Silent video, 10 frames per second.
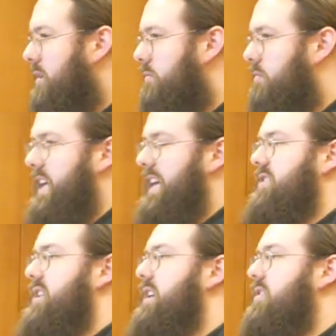that's
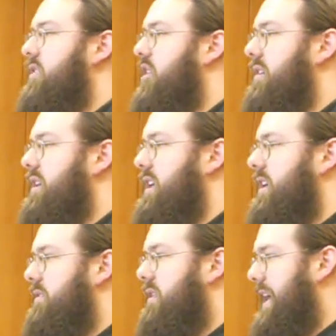illegal
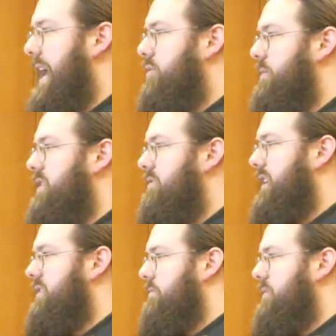currently, that would be the
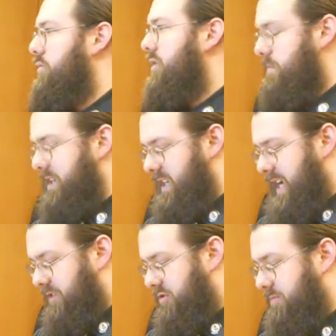victim. It wouldn't be the
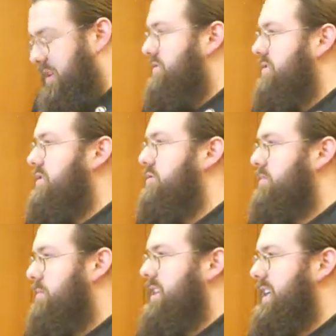actual
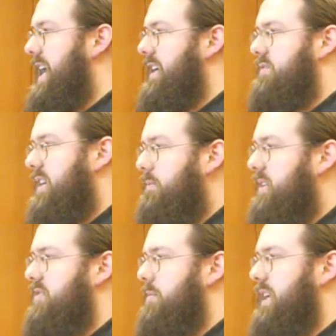prostitution, but the act of keeping
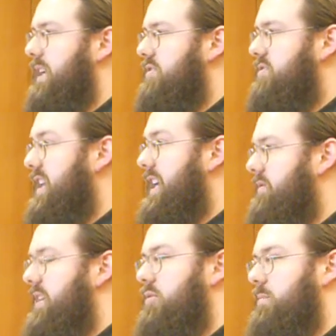somebody as a
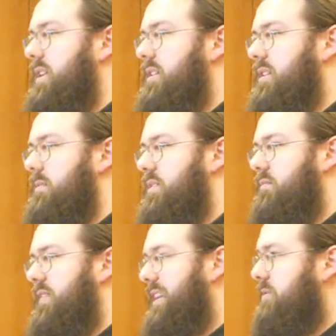slave, that would be the, the
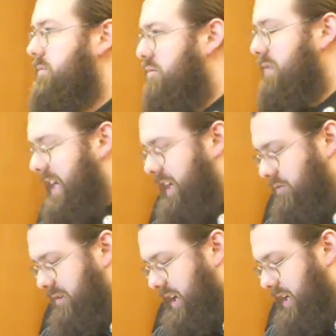victim-created
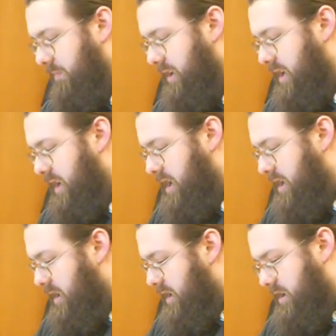crime.
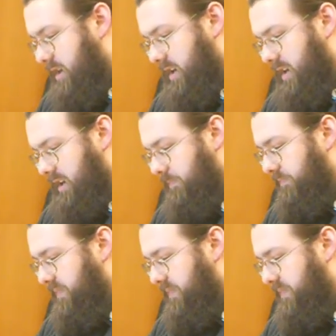Um,